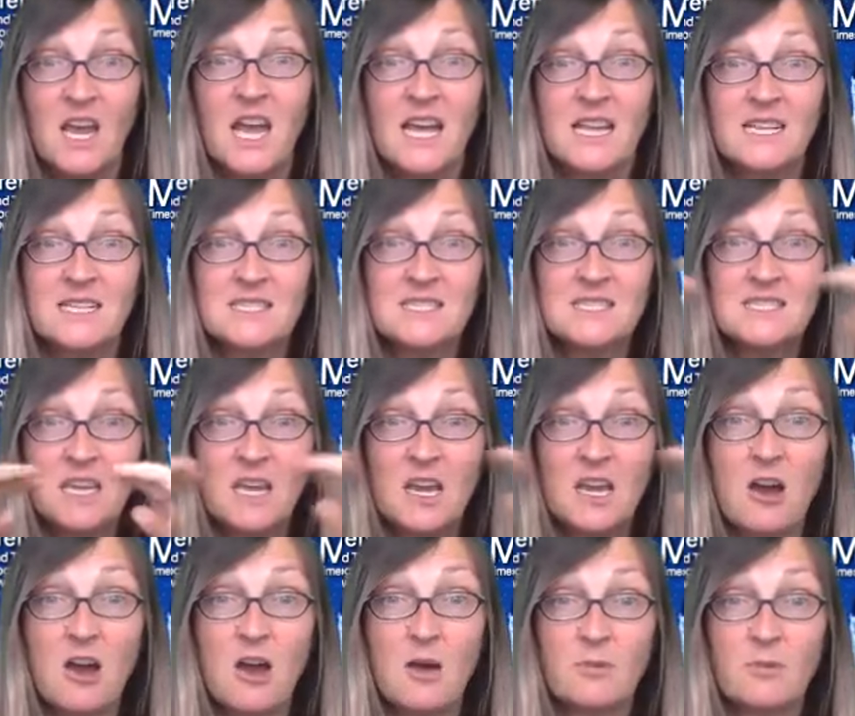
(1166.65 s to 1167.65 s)
and see
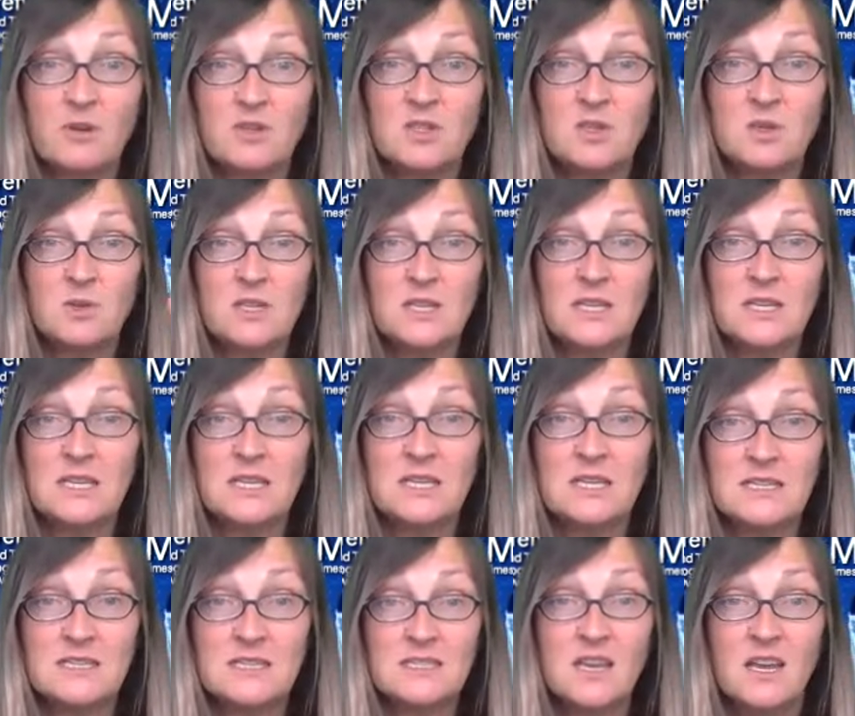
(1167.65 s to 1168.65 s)

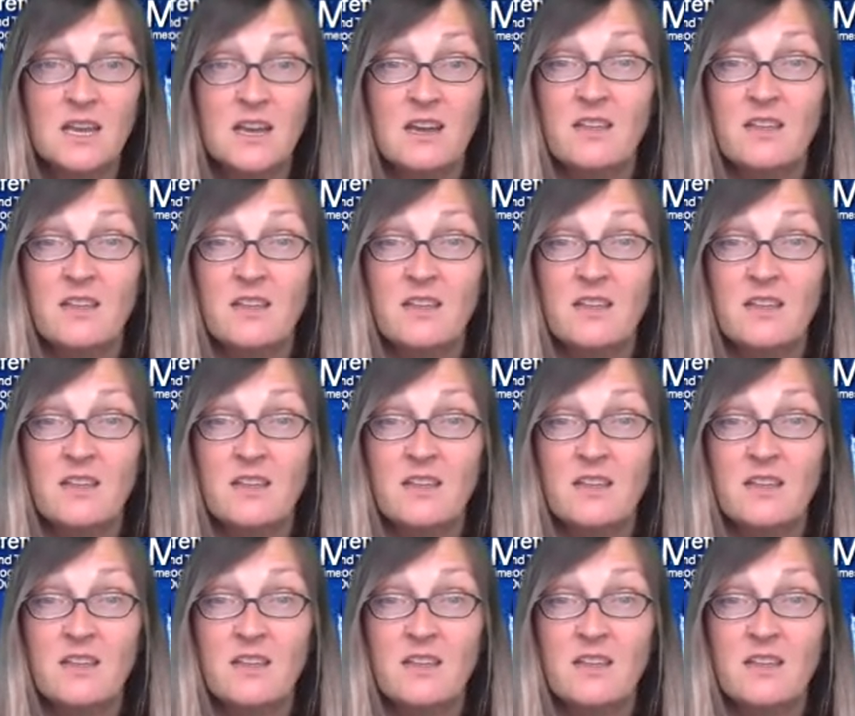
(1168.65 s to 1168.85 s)
opportunities